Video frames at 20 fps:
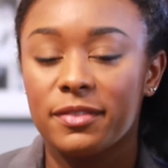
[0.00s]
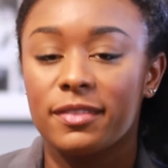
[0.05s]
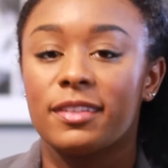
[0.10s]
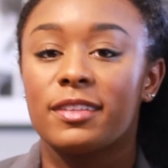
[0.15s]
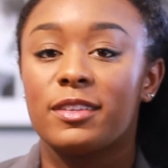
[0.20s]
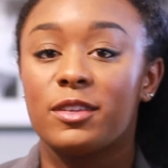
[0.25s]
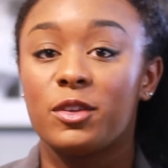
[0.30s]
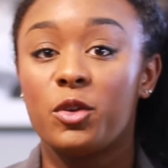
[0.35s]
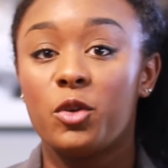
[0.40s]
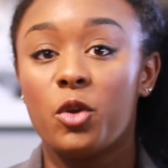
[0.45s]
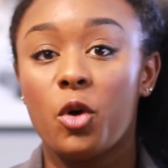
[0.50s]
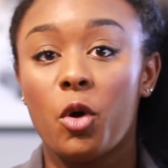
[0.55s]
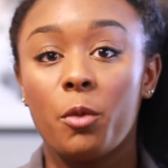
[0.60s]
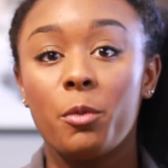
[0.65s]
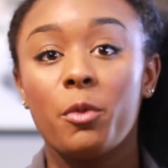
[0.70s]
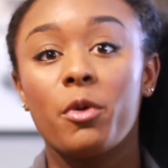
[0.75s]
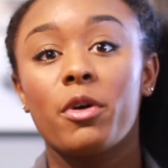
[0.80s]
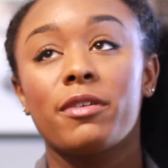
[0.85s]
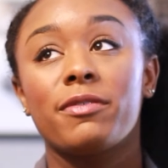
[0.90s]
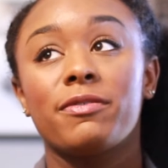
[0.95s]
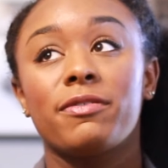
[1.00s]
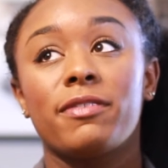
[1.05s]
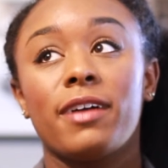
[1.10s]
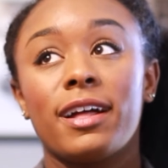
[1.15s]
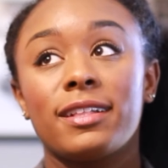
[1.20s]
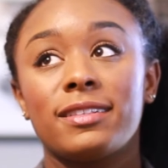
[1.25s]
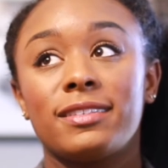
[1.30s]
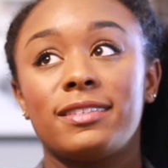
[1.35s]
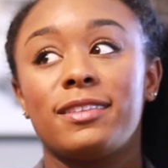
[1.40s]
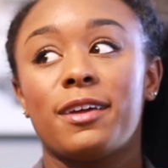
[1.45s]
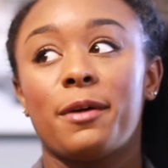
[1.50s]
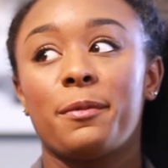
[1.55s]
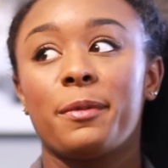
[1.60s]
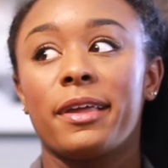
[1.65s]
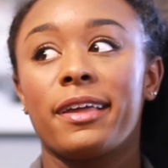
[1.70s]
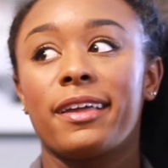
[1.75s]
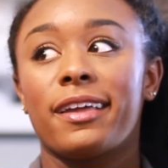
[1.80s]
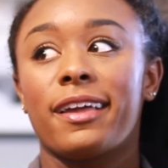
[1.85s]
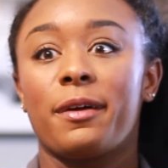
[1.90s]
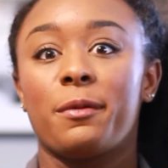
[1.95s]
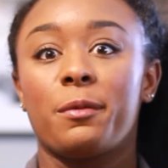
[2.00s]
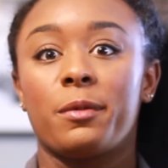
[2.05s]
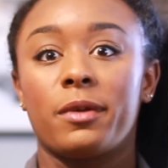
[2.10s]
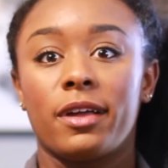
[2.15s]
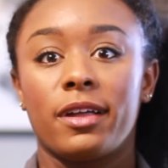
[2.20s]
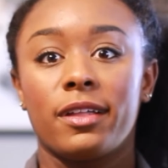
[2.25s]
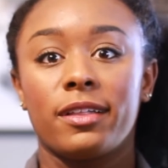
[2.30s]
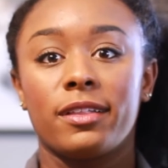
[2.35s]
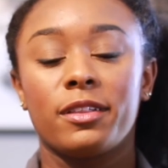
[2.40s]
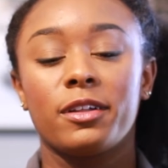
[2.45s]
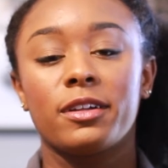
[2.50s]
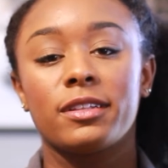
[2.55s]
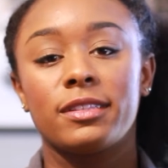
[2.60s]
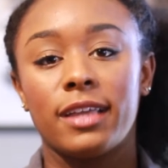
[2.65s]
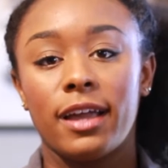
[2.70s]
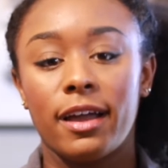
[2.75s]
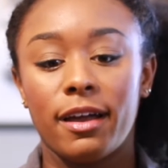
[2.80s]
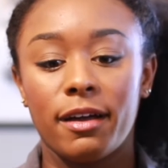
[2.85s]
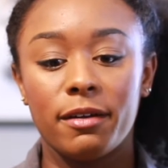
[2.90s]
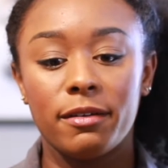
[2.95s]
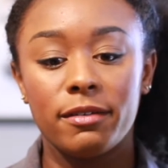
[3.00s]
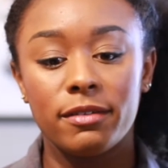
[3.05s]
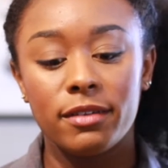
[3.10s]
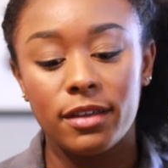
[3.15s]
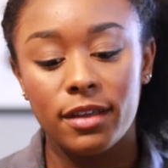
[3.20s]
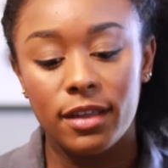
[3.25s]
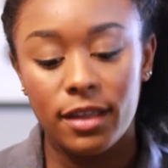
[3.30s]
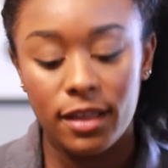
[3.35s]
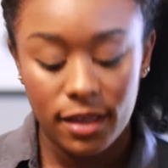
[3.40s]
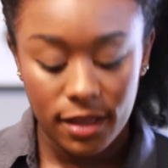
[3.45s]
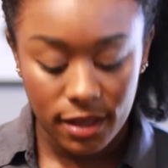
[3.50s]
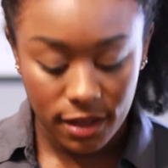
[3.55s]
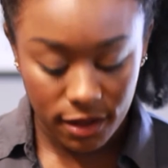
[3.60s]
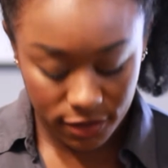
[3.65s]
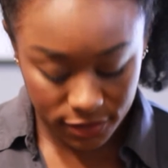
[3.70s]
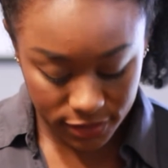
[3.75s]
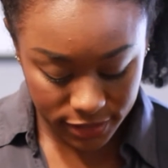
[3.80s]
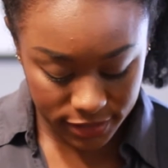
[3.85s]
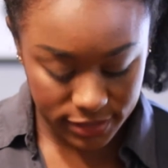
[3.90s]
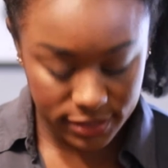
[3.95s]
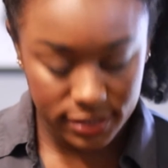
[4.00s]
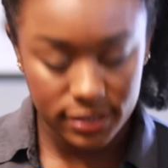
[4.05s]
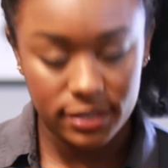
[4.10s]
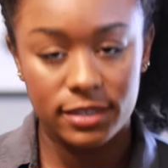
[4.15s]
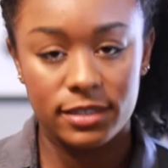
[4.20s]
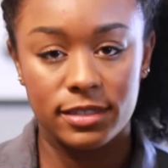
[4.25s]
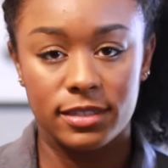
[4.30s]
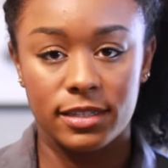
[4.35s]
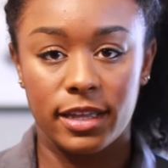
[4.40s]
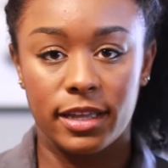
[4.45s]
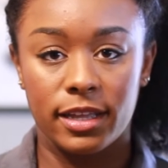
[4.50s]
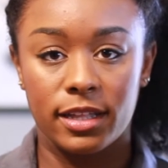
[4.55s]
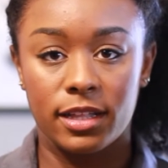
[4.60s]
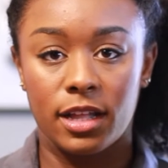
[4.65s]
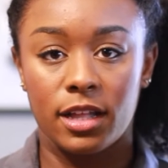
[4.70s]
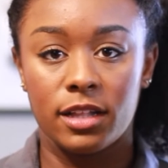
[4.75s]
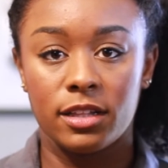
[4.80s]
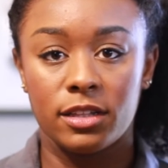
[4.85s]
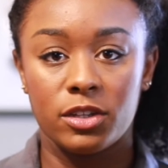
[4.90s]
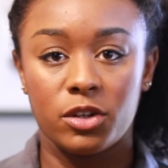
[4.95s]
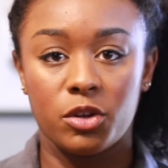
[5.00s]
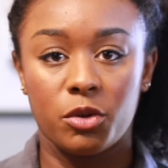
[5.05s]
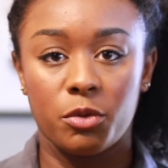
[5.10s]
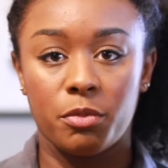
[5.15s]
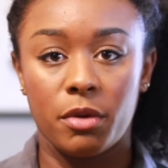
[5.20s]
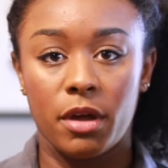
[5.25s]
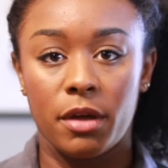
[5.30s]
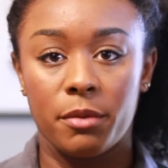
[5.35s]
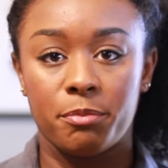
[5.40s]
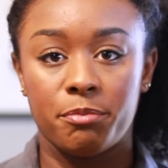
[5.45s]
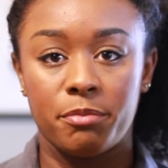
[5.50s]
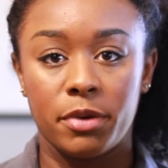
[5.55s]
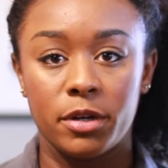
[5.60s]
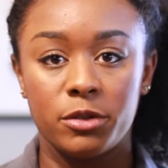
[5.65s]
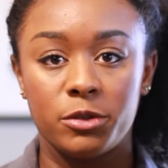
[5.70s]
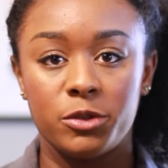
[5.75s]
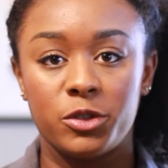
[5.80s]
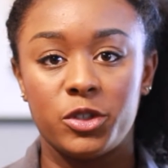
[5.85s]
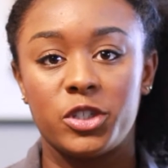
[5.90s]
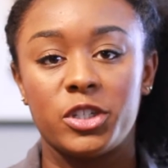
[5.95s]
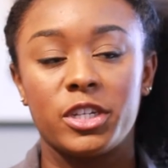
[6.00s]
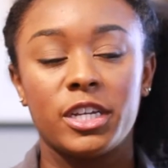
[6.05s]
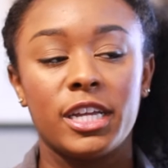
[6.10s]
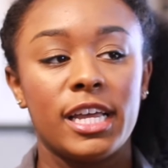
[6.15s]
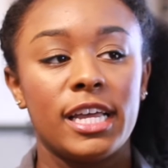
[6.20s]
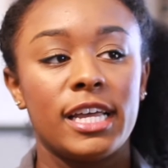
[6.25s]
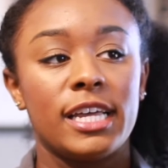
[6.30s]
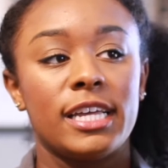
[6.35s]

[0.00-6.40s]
There's no more flat stomach, and when I look down, all I see is a pooch.